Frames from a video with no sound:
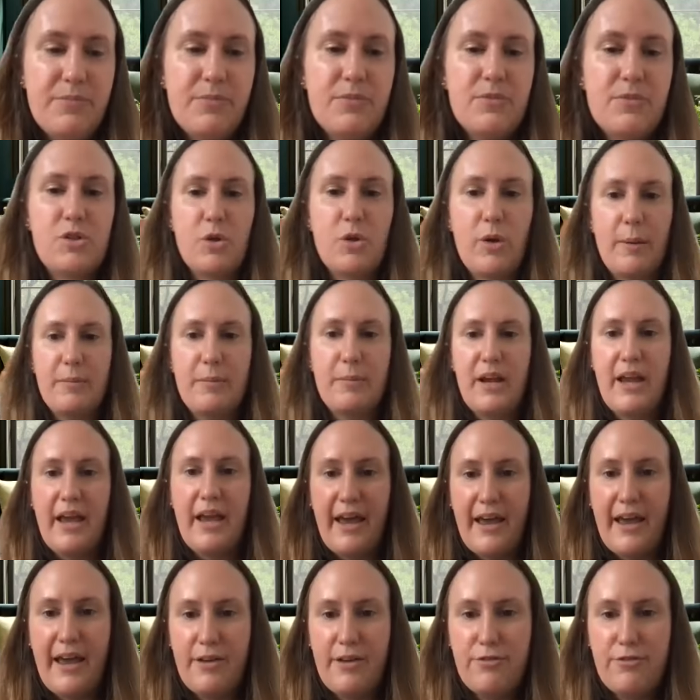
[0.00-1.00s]
so I'm going to
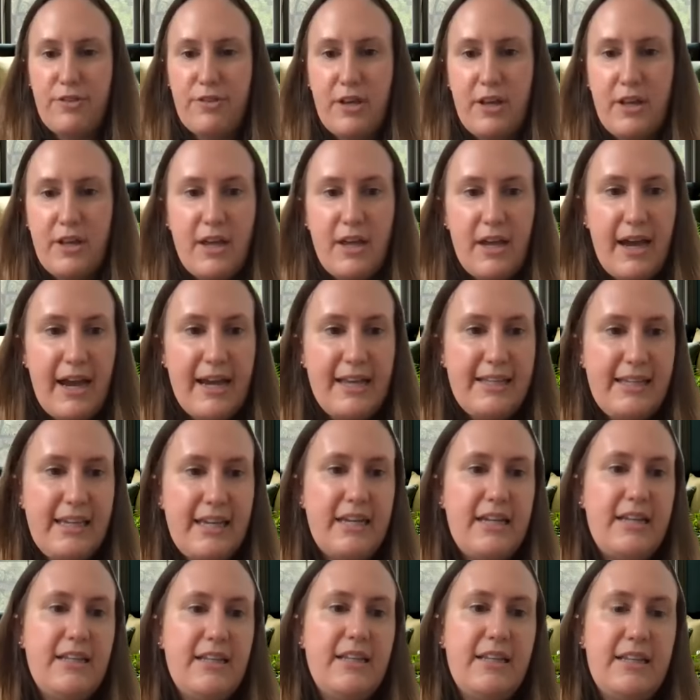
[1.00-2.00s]
have
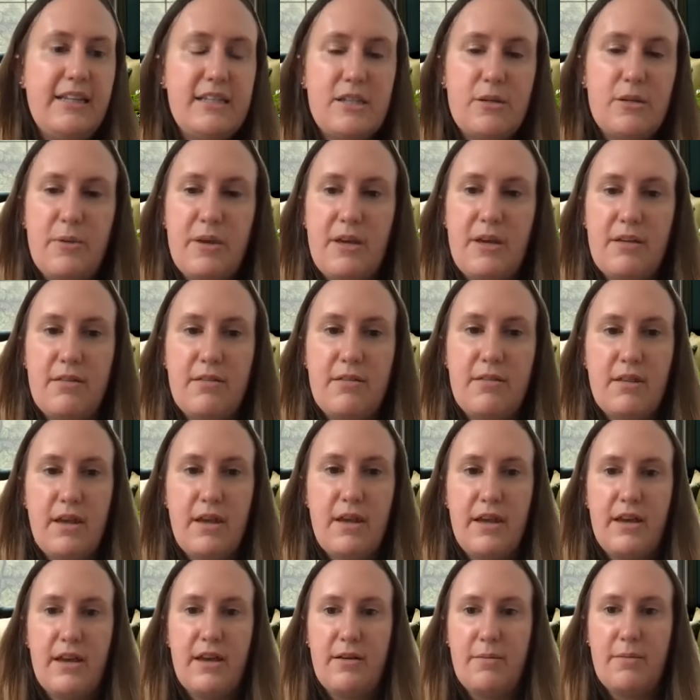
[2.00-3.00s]
Eileen and Elizabeth
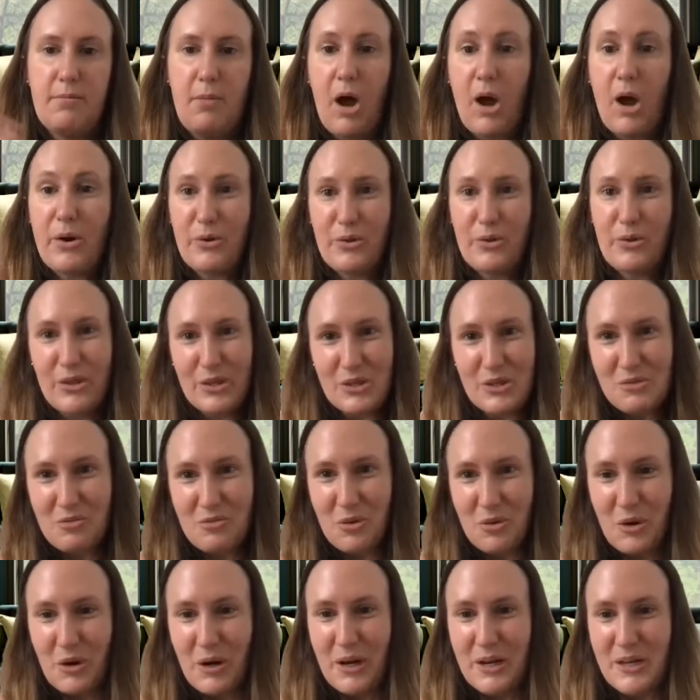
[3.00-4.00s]
model this
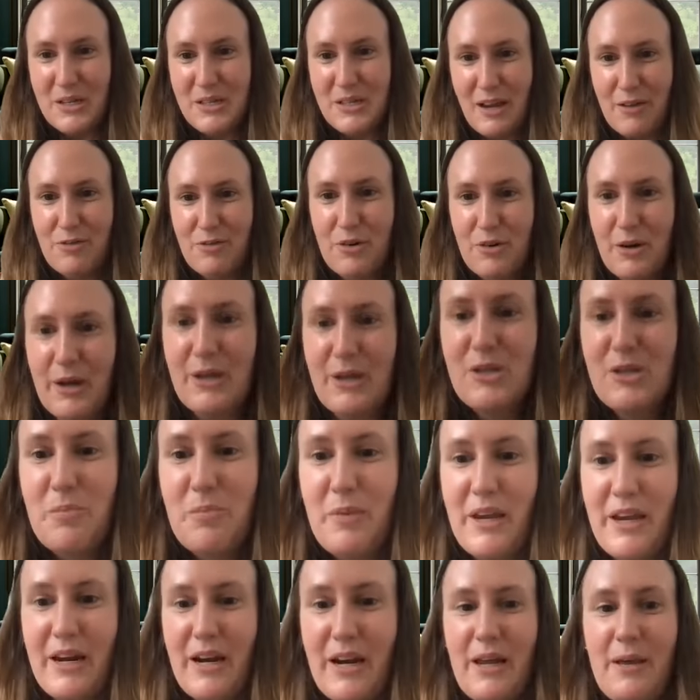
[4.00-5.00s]
for us after I
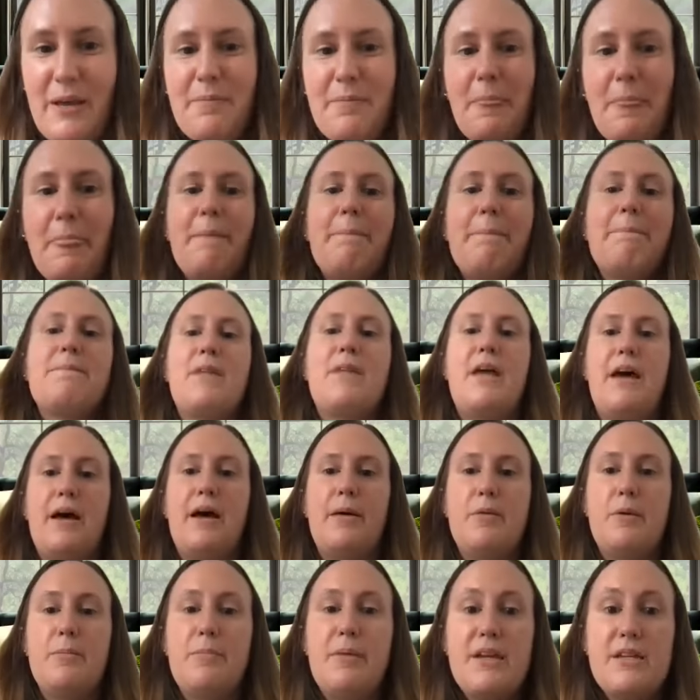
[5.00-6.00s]
explain it.
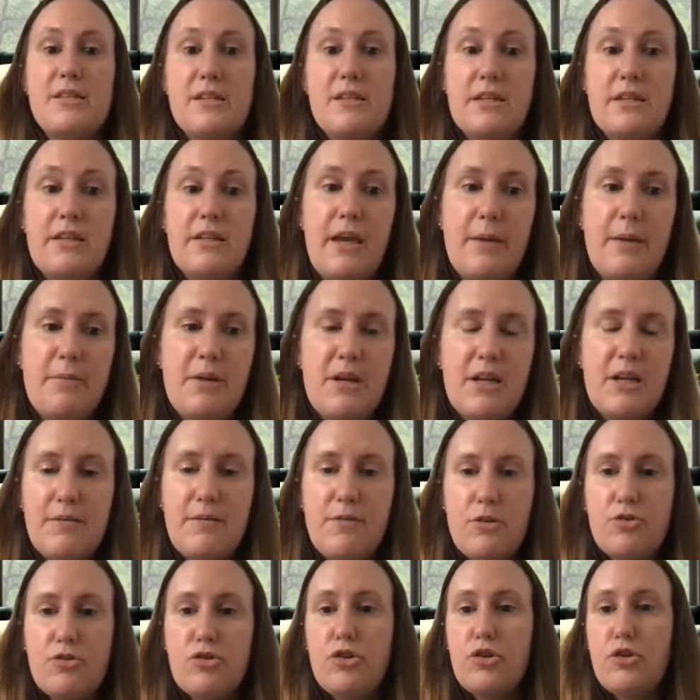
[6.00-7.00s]
But basically I'm going to
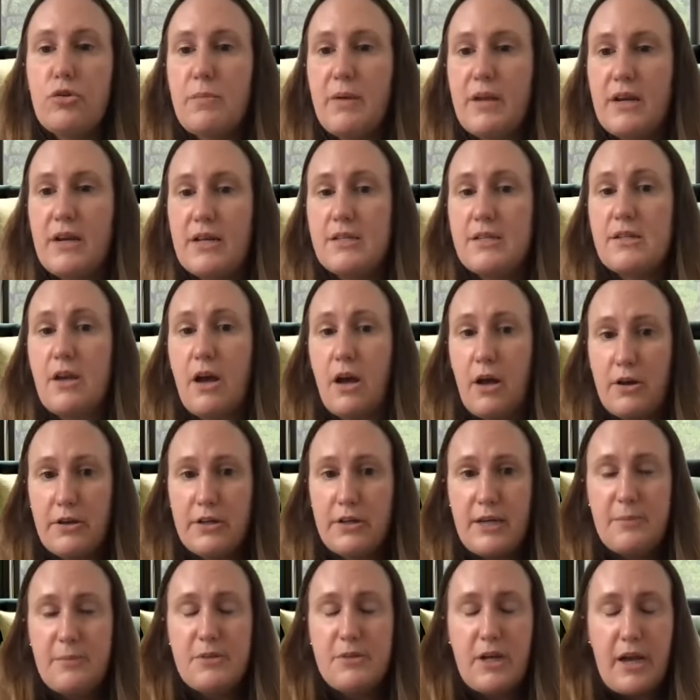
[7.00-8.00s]
give you 2 minutes. I'll
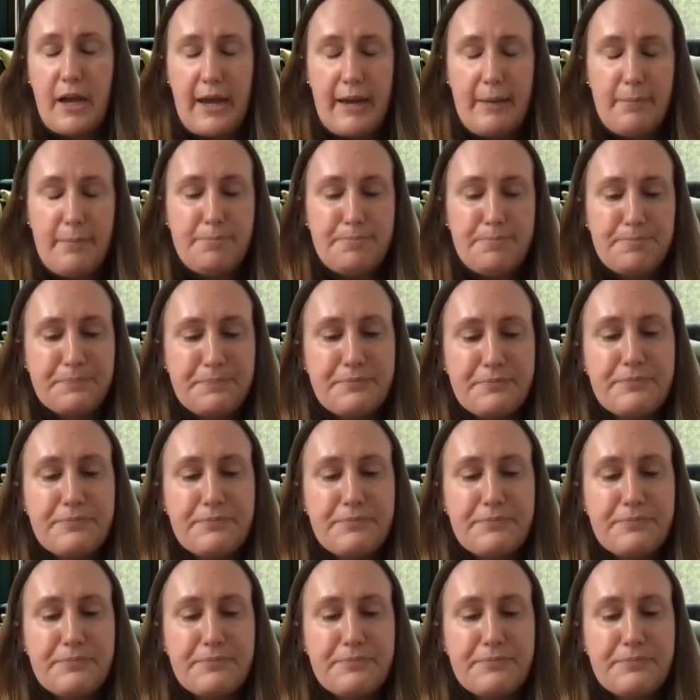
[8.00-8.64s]
keep time.